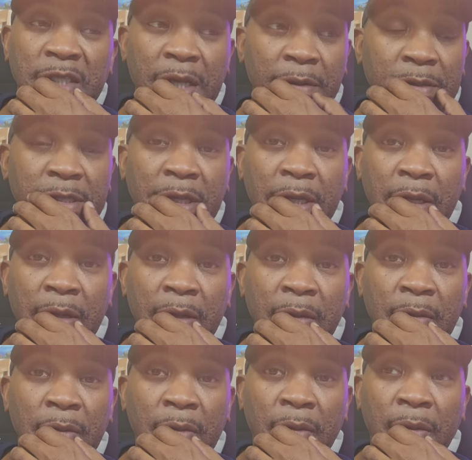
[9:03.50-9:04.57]
Seriously.
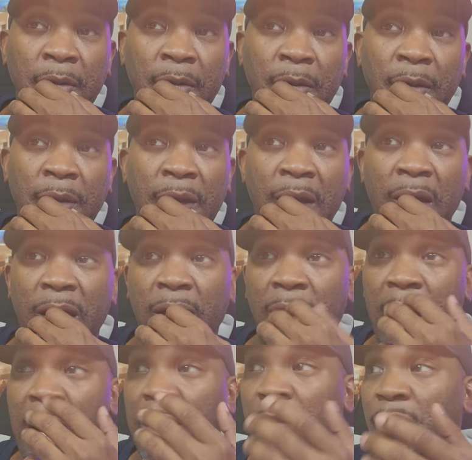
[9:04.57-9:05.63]

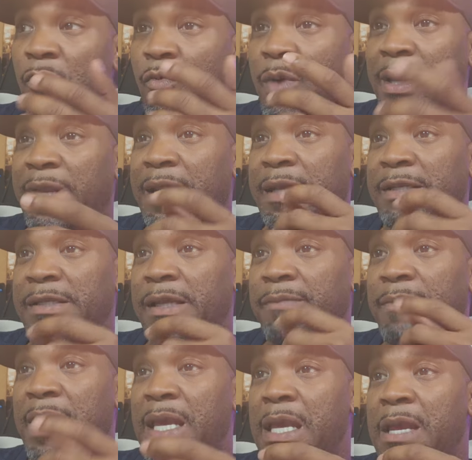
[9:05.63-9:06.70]
I don't know what it is
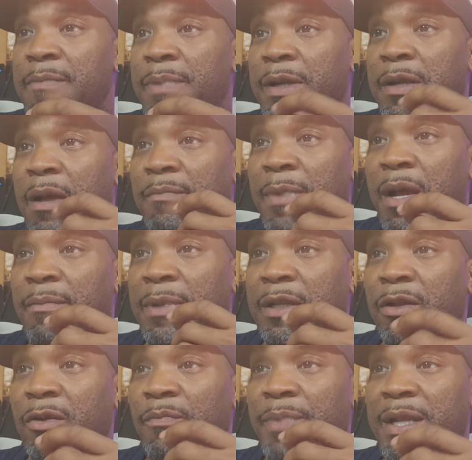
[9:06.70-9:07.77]
in me, but I'm, I'm a
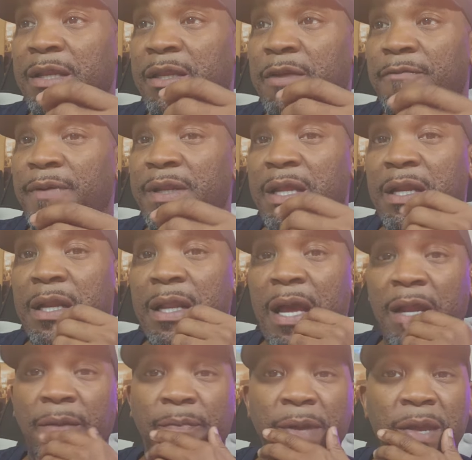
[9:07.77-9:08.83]
little bit different than a
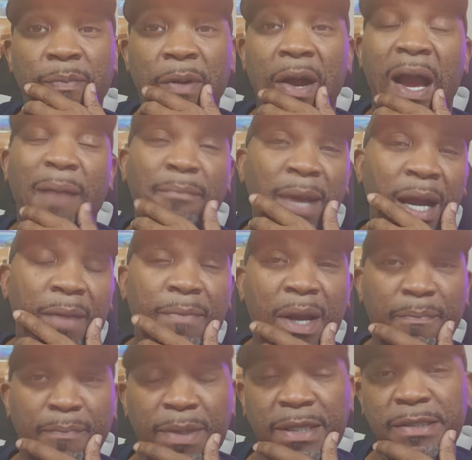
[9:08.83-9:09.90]
lot of people. I mind
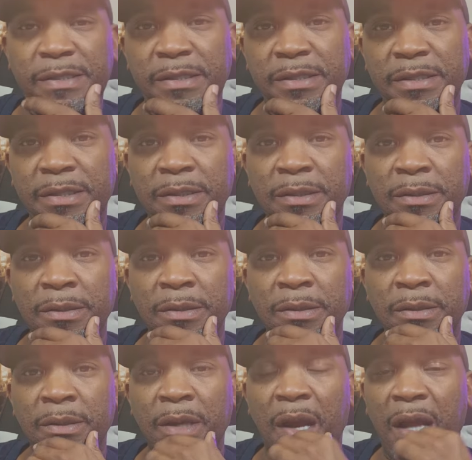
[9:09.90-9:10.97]
my business.
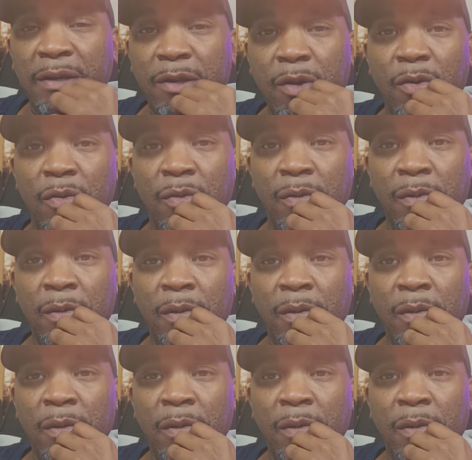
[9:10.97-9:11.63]
I do.